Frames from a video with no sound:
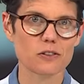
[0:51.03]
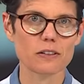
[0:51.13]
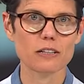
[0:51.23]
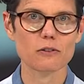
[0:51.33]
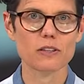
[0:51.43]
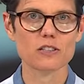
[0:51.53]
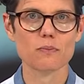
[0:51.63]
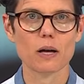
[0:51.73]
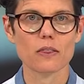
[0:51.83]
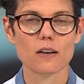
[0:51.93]
earlier
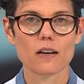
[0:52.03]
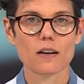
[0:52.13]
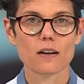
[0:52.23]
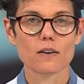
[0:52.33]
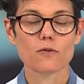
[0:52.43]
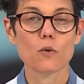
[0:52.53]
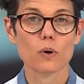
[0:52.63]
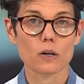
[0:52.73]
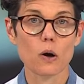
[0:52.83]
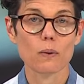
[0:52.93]
this month
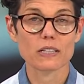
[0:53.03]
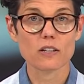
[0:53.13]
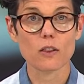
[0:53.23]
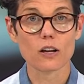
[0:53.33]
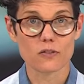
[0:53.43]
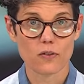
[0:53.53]
for going to Las